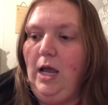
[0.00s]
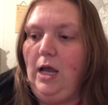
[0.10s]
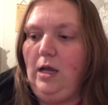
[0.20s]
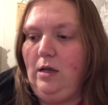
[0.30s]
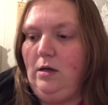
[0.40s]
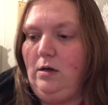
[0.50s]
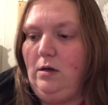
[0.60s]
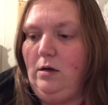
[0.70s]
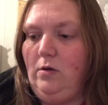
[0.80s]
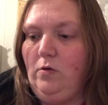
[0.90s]
And
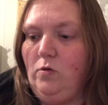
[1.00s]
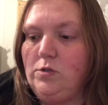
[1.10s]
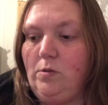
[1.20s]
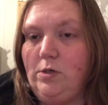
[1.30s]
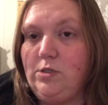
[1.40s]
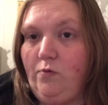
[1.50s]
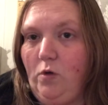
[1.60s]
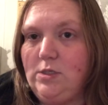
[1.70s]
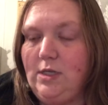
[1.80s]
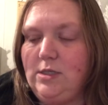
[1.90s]
of course I watched The
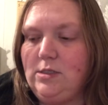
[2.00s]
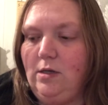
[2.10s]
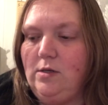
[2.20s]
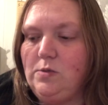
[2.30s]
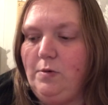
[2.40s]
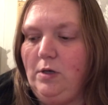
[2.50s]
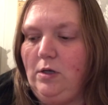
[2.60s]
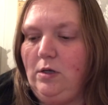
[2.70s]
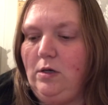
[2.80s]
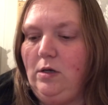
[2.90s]
Voice last night. It's pretty
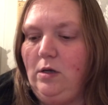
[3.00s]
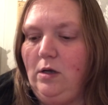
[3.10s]
good.